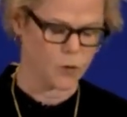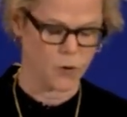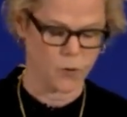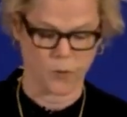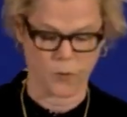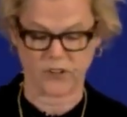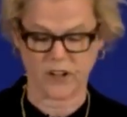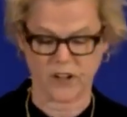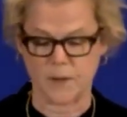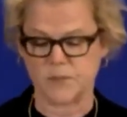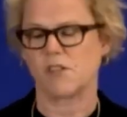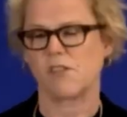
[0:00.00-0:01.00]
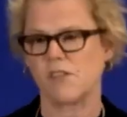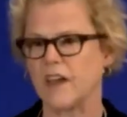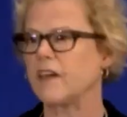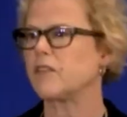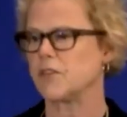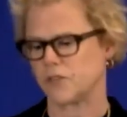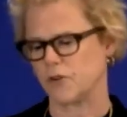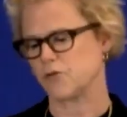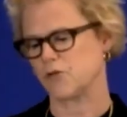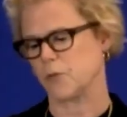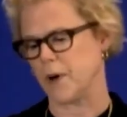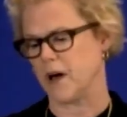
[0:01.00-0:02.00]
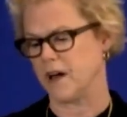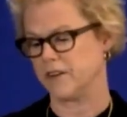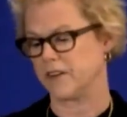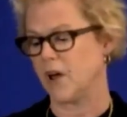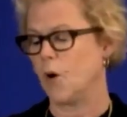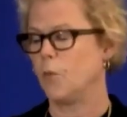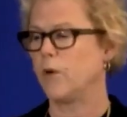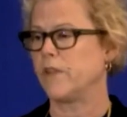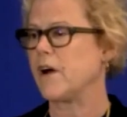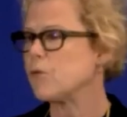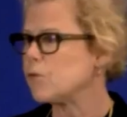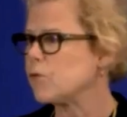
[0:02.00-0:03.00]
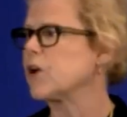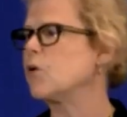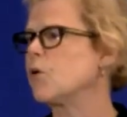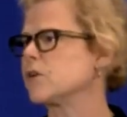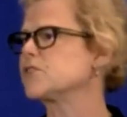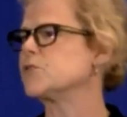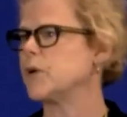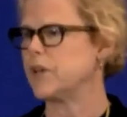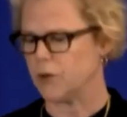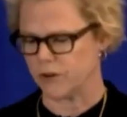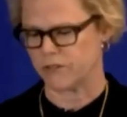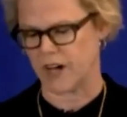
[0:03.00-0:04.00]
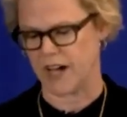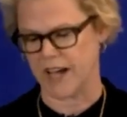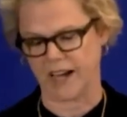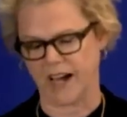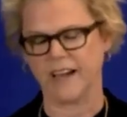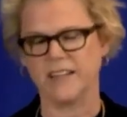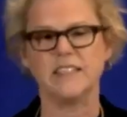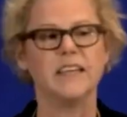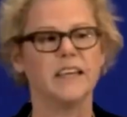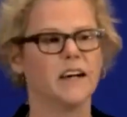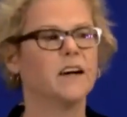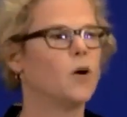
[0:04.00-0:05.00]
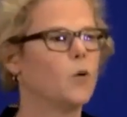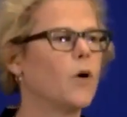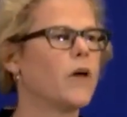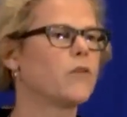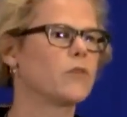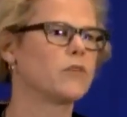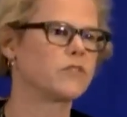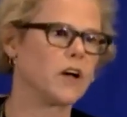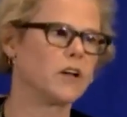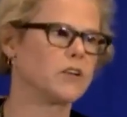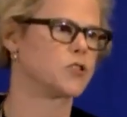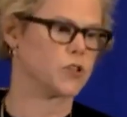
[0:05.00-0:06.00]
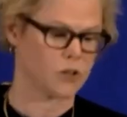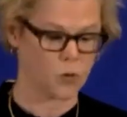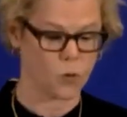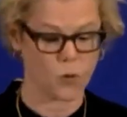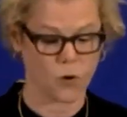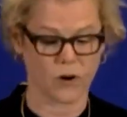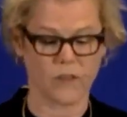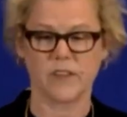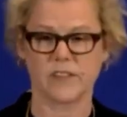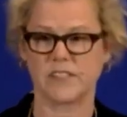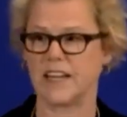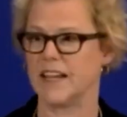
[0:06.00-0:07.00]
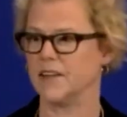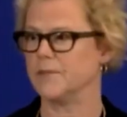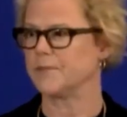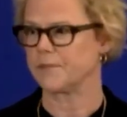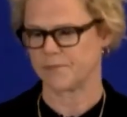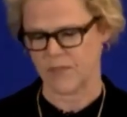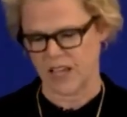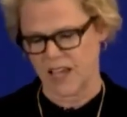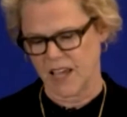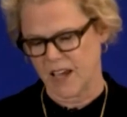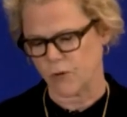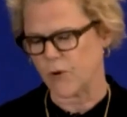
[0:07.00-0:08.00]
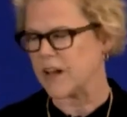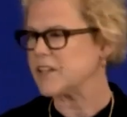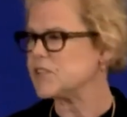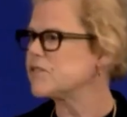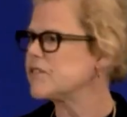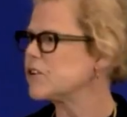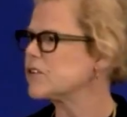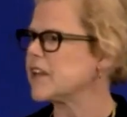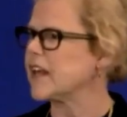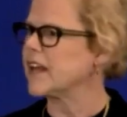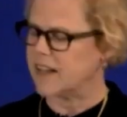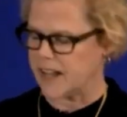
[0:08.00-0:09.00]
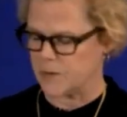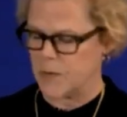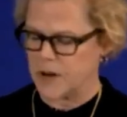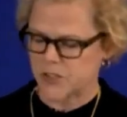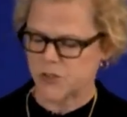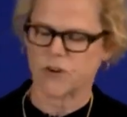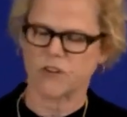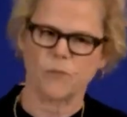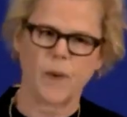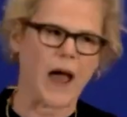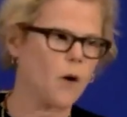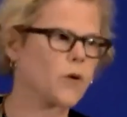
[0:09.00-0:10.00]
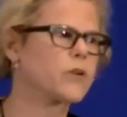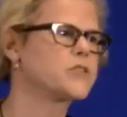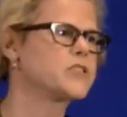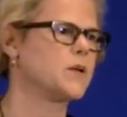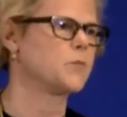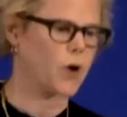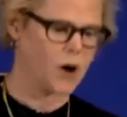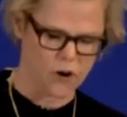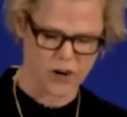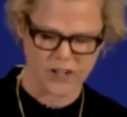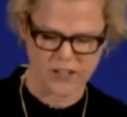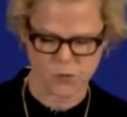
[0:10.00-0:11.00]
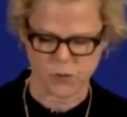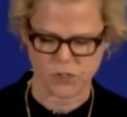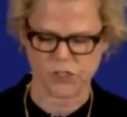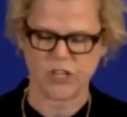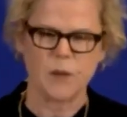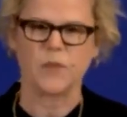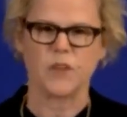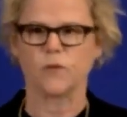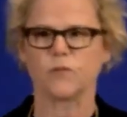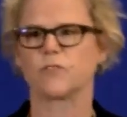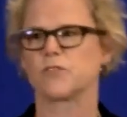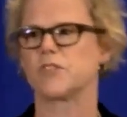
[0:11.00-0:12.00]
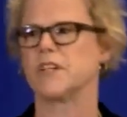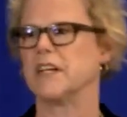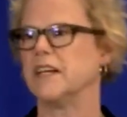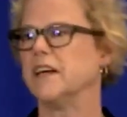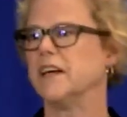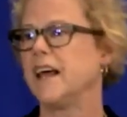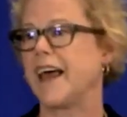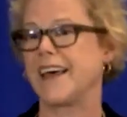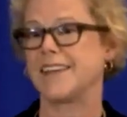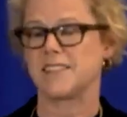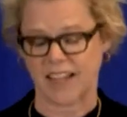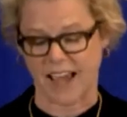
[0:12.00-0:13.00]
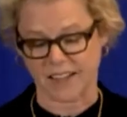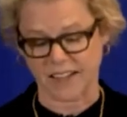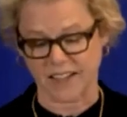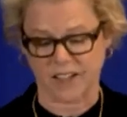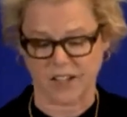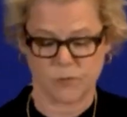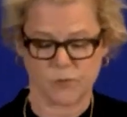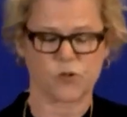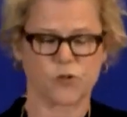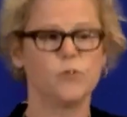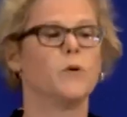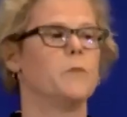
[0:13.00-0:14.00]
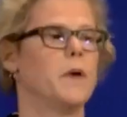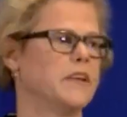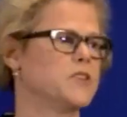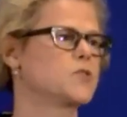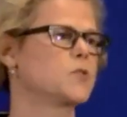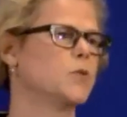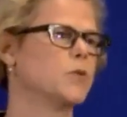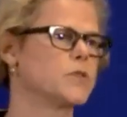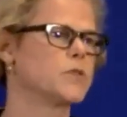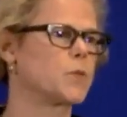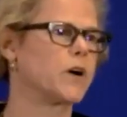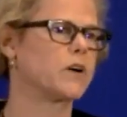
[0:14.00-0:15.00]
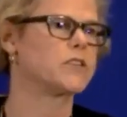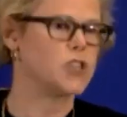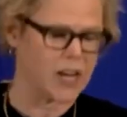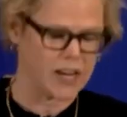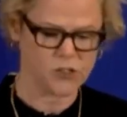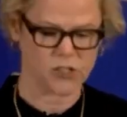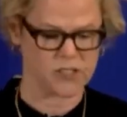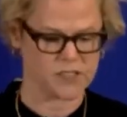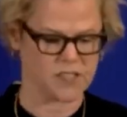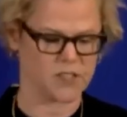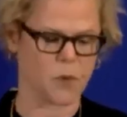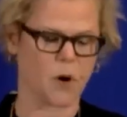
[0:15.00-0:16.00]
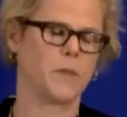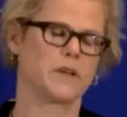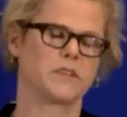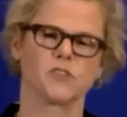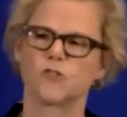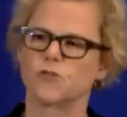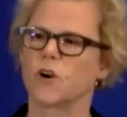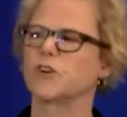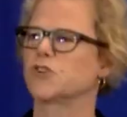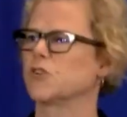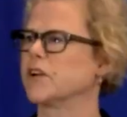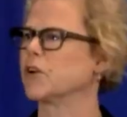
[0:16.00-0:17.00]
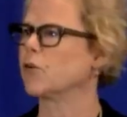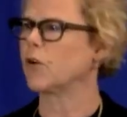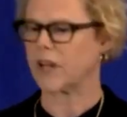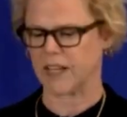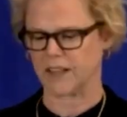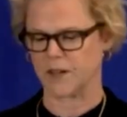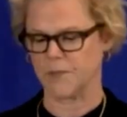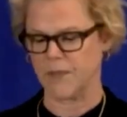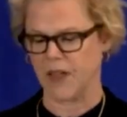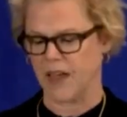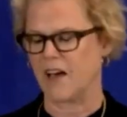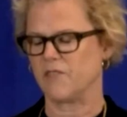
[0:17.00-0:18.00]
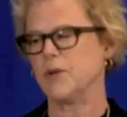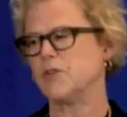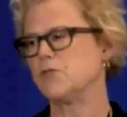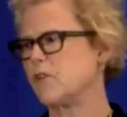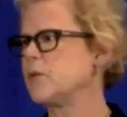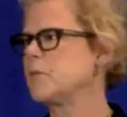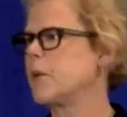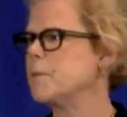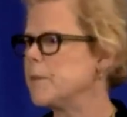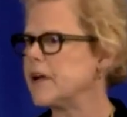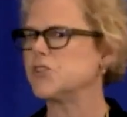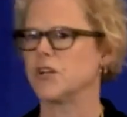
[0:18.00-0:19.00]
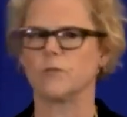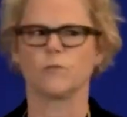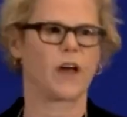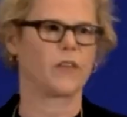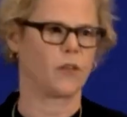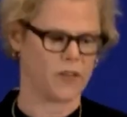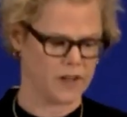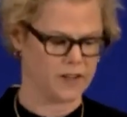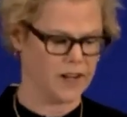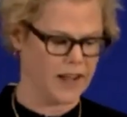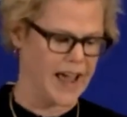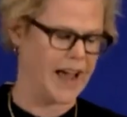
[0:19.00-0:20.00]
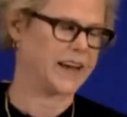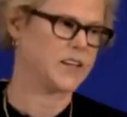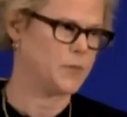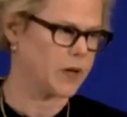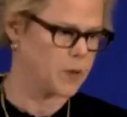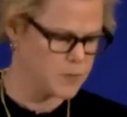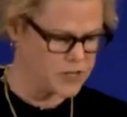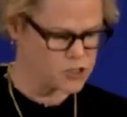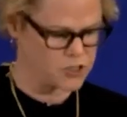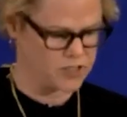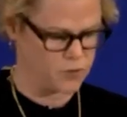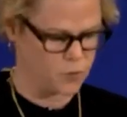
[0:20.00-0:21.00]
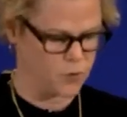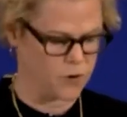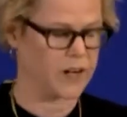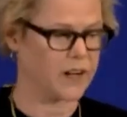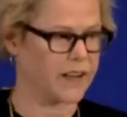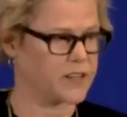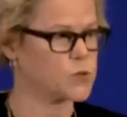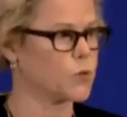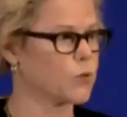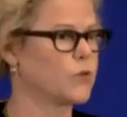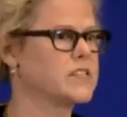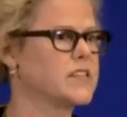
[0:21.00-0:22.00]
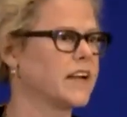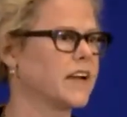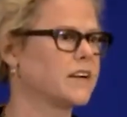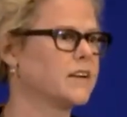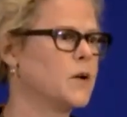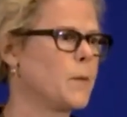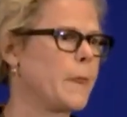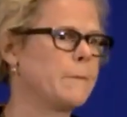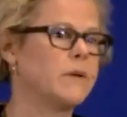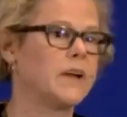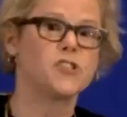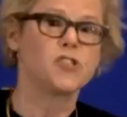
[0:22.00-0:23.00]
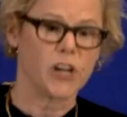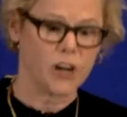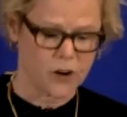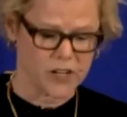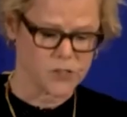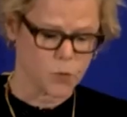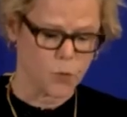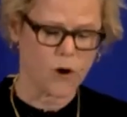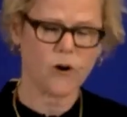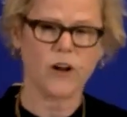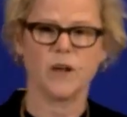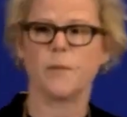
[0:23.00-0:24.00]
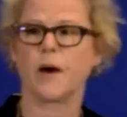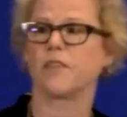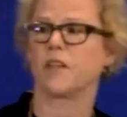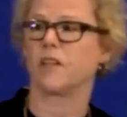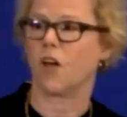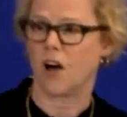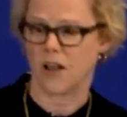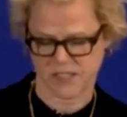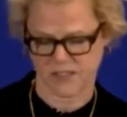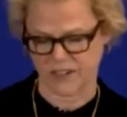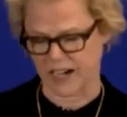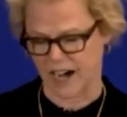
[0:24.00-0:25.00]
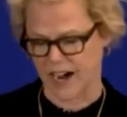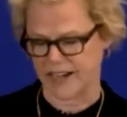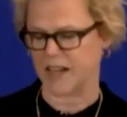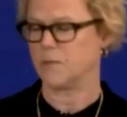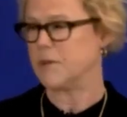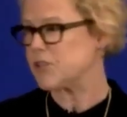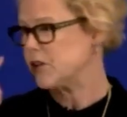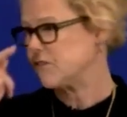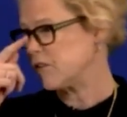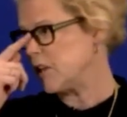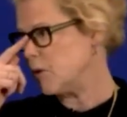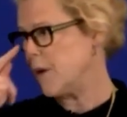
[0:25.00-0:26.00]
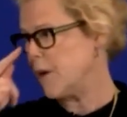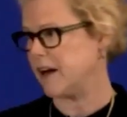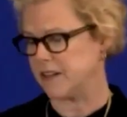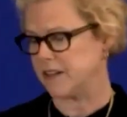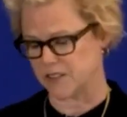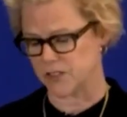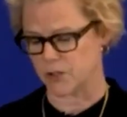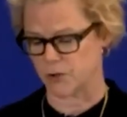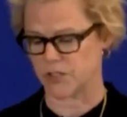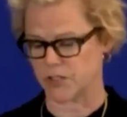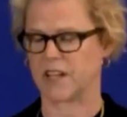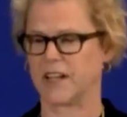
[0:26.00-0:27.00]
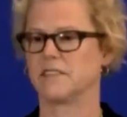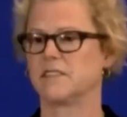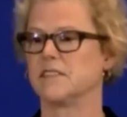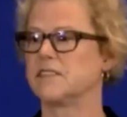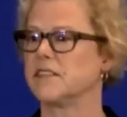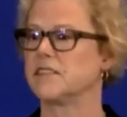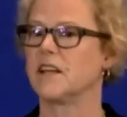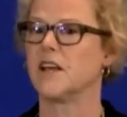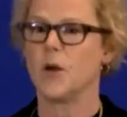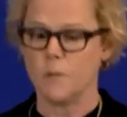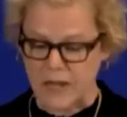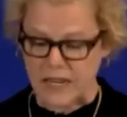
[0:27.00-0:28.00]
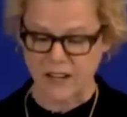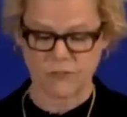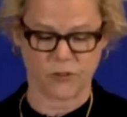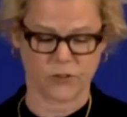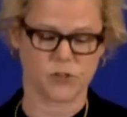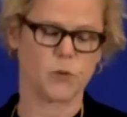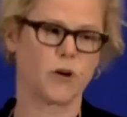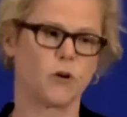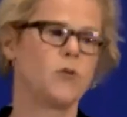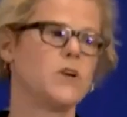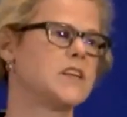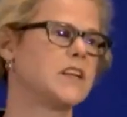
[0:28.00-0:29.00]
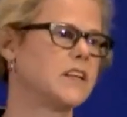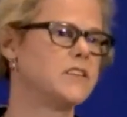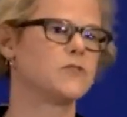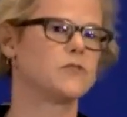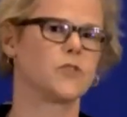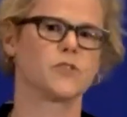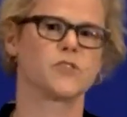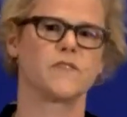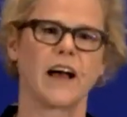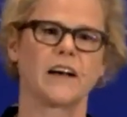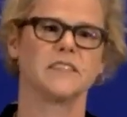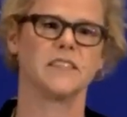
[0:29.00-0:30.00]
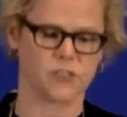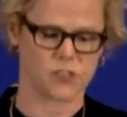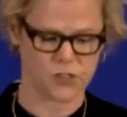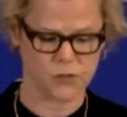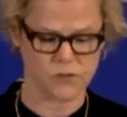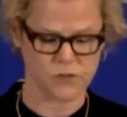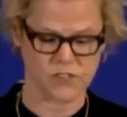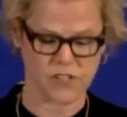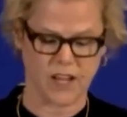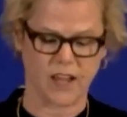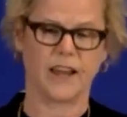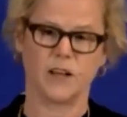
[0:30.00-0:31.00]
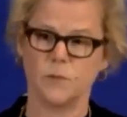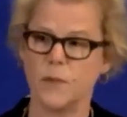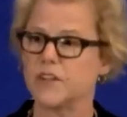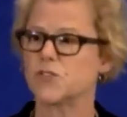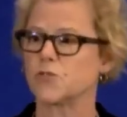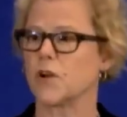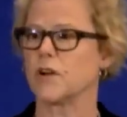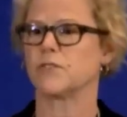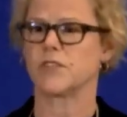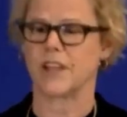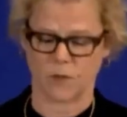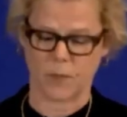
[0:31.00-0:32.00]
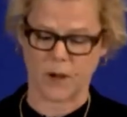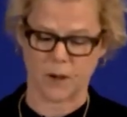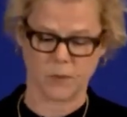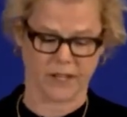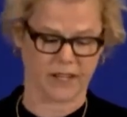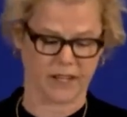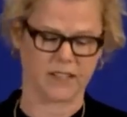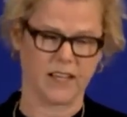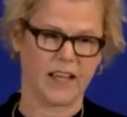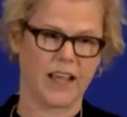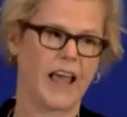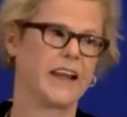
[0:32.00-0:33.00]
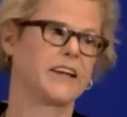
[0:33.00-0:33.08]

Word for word: And I quote one more time to think the social bond without recourse to a unifying idea, whether of culture or the state. Uh, Readings fear that administrative powers and priorities would shape the university had sadly come true at many schools, where changes in departmental structure and curriculum have been driven by budget rather than academic mission or intellectual reasoning. And I share his worry about the loss of a guiding mission to the humanities and social sciences that's meaningful to increasingly diverse faculty and students and administrators and the public.